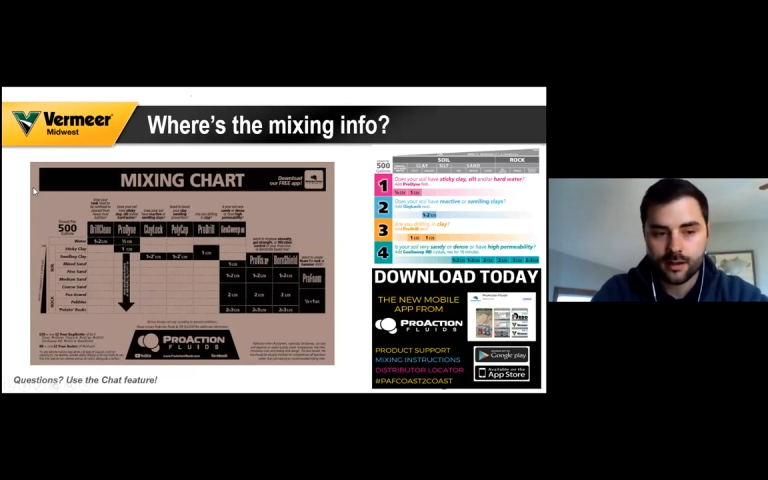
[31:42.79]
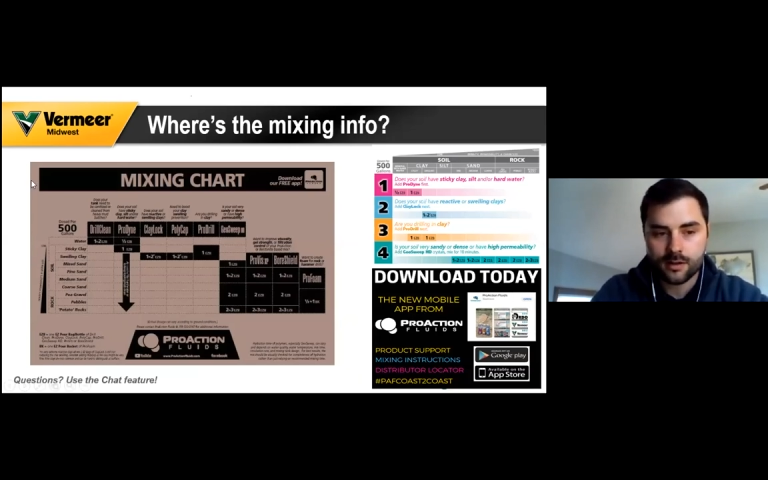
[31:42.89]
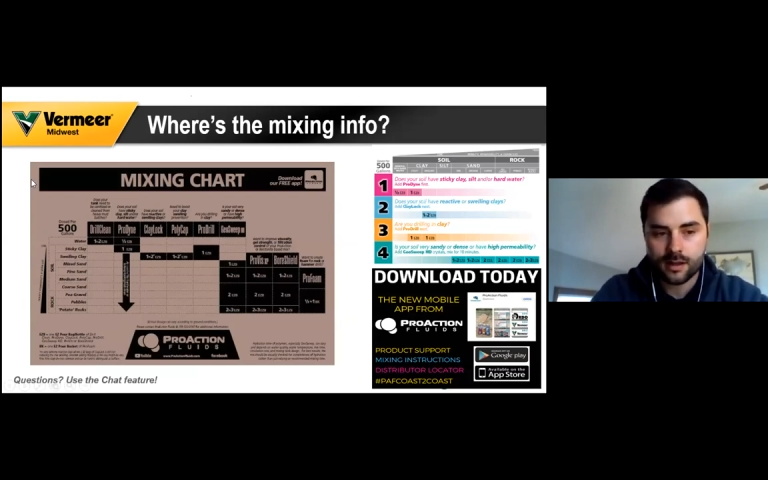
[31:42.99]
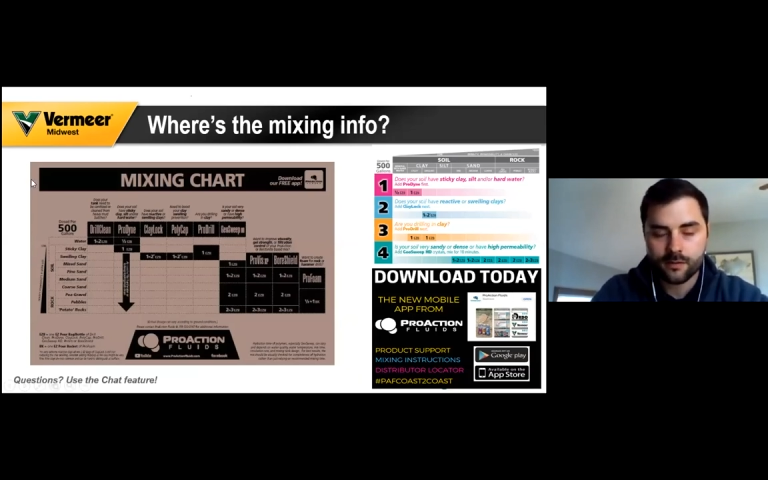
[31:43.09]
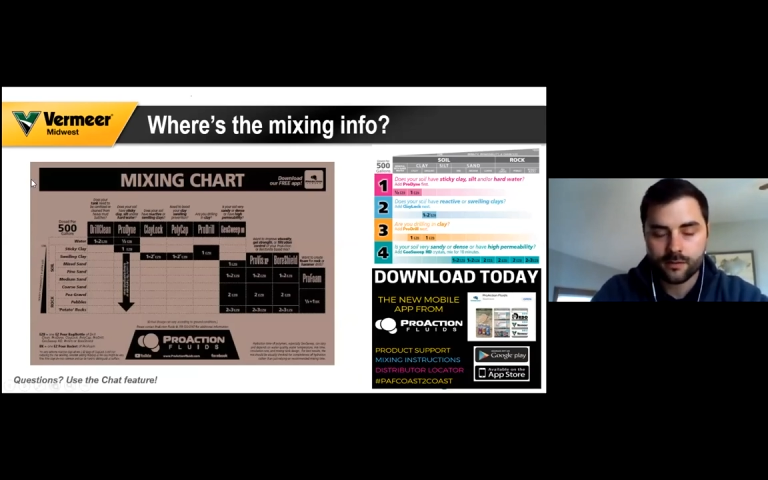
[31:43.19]
that
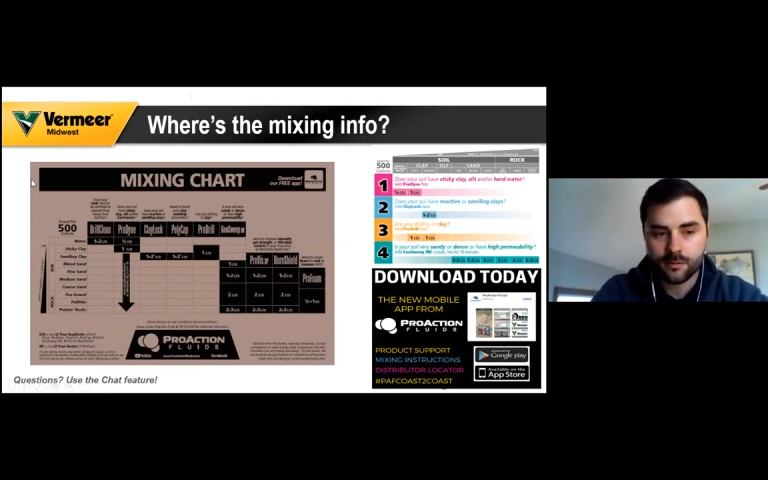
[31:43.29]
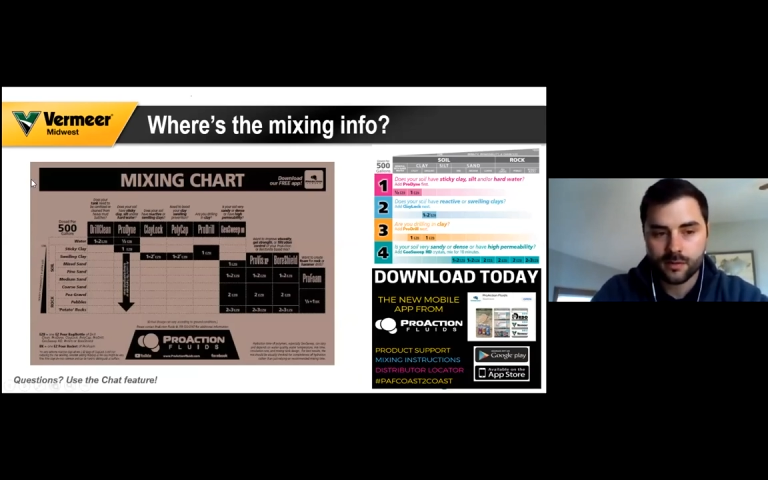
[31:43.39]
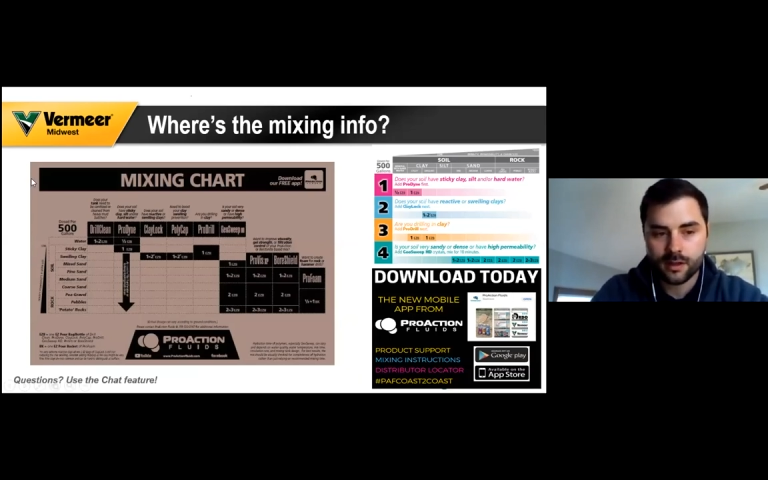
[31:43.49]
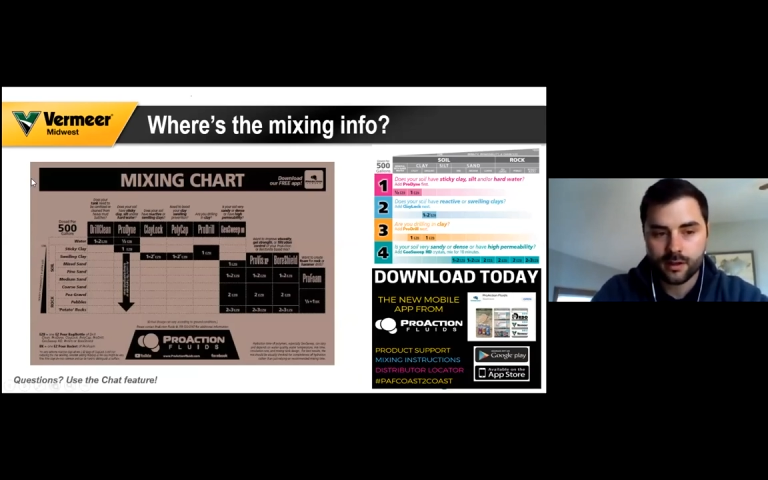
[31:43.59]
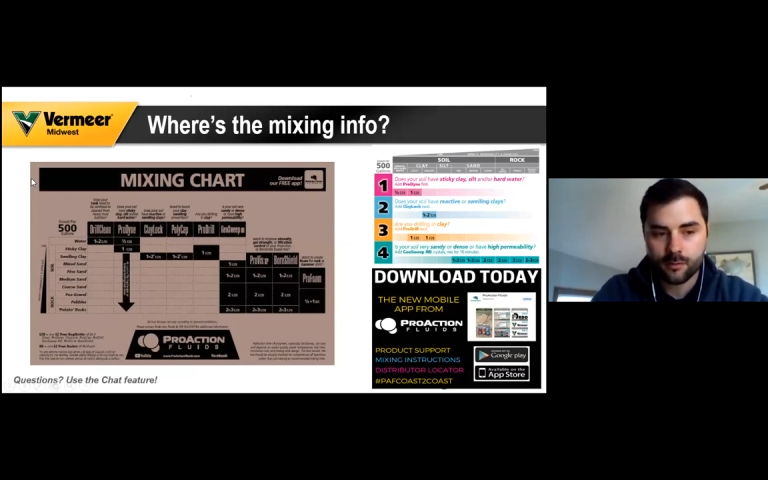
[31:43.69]
you'd get
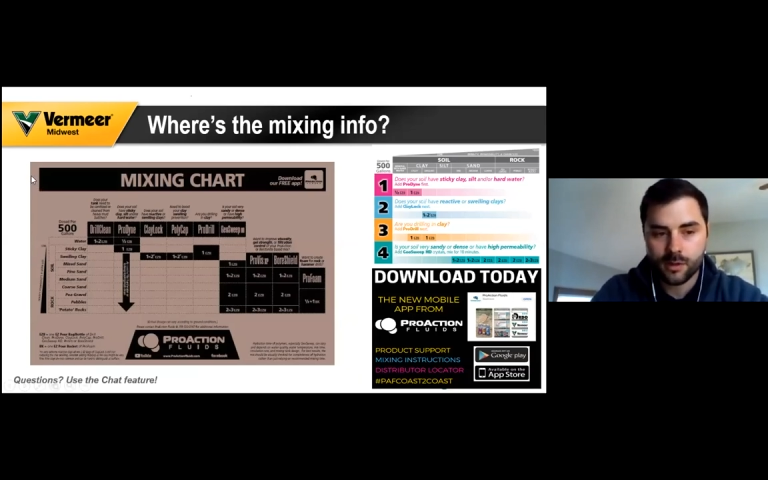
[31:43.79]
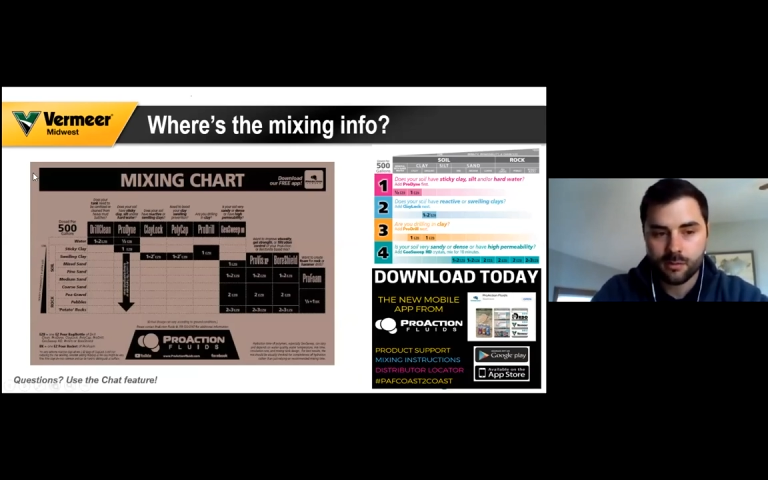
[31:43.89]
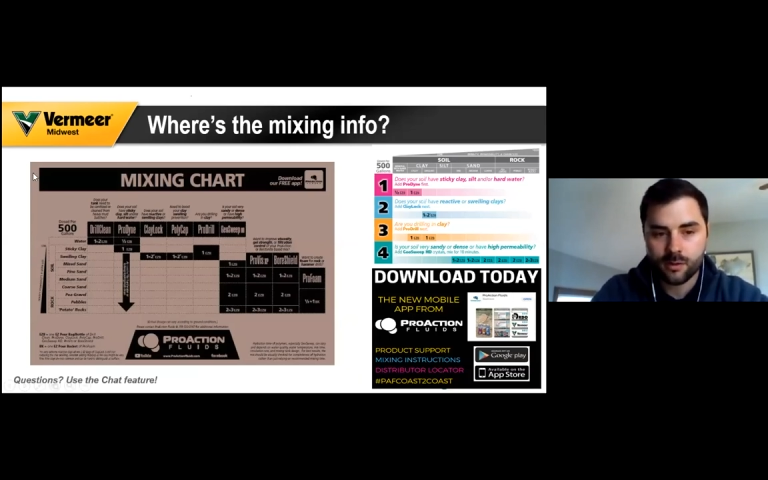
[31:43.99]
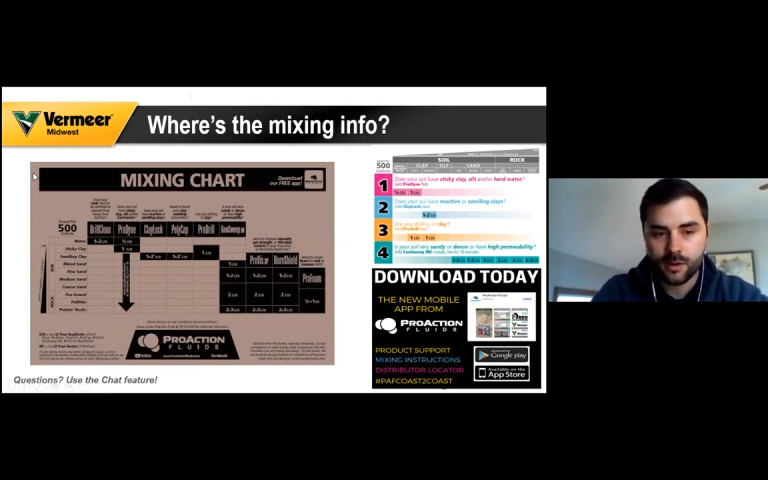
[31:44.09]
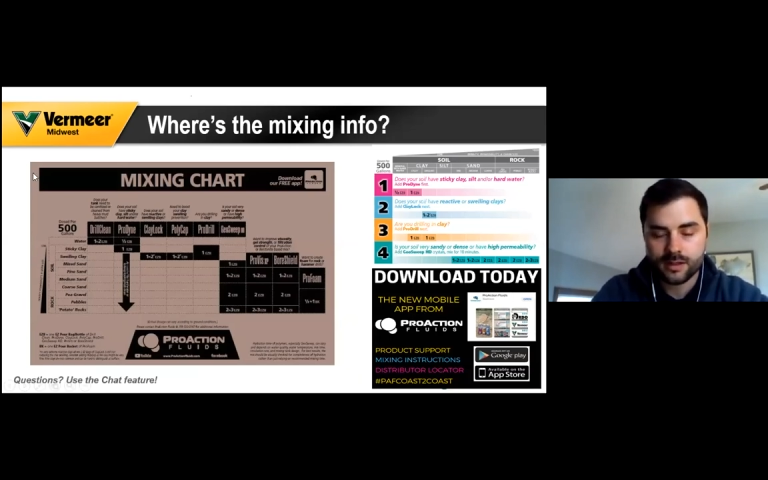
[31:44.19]
from the Vermeer
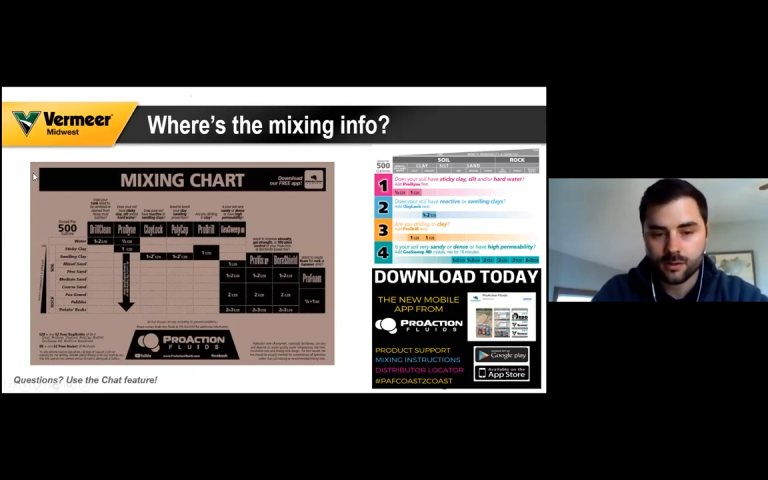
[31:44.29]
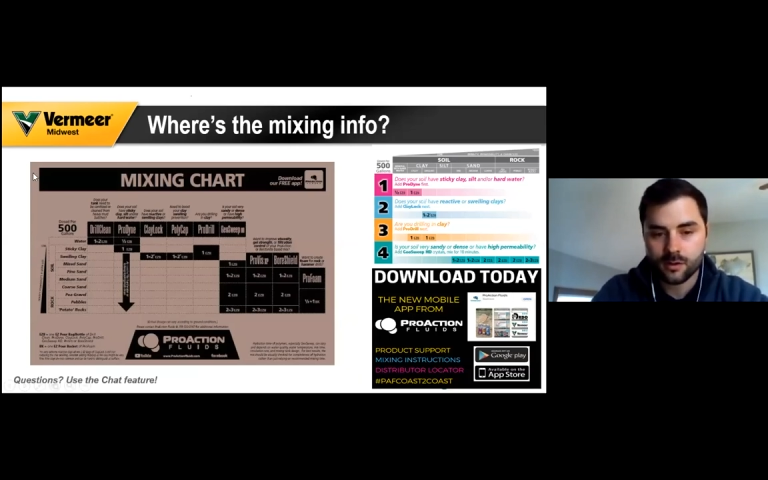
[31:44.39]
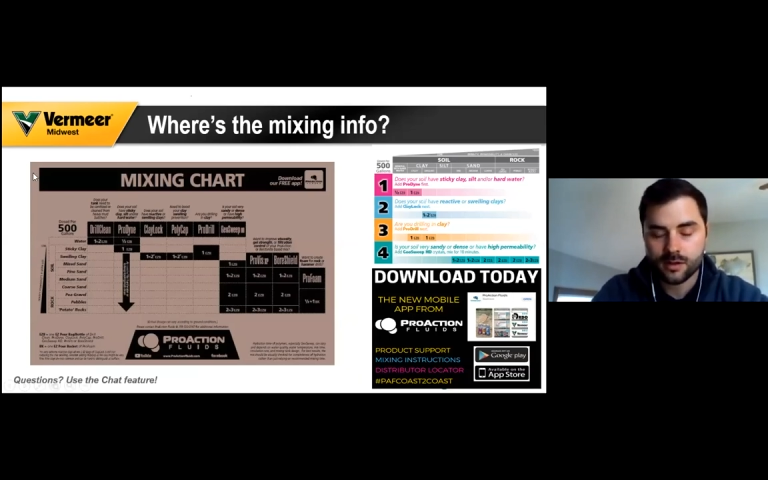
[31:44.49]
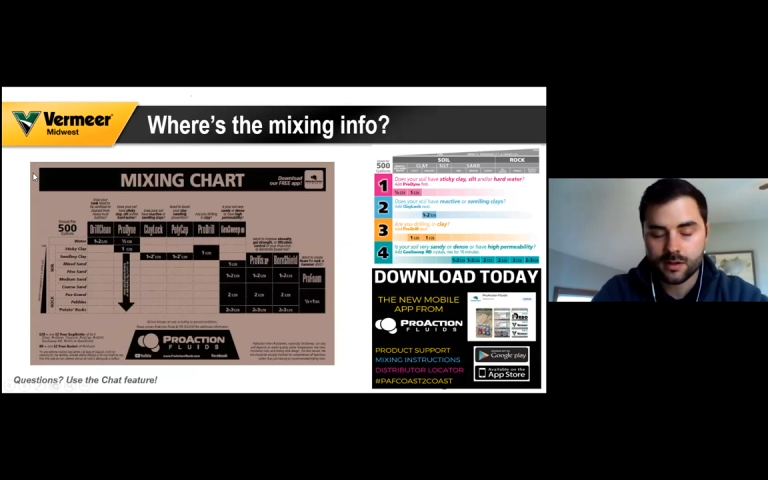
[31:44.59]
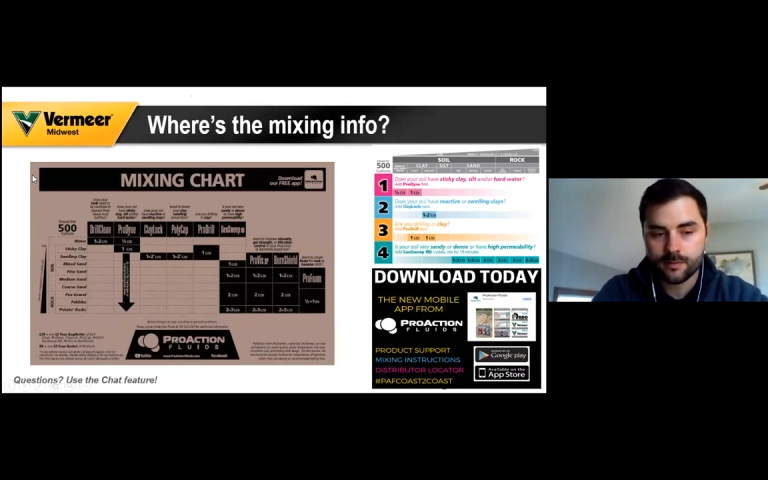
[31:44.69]
Midwest
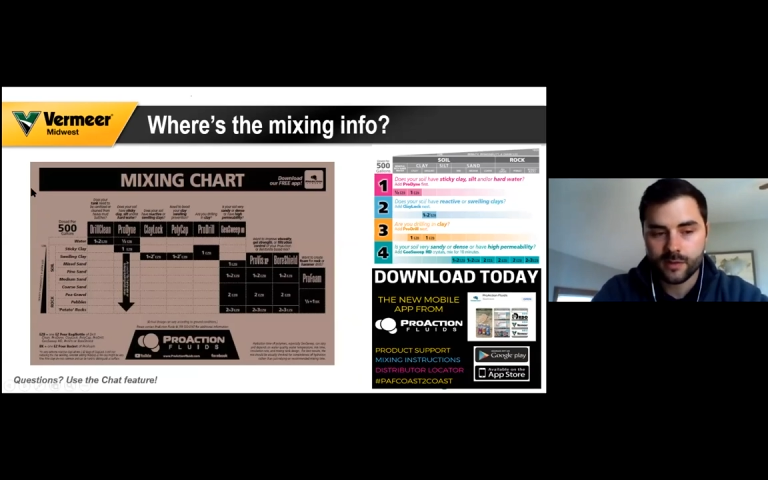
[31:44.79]
stores,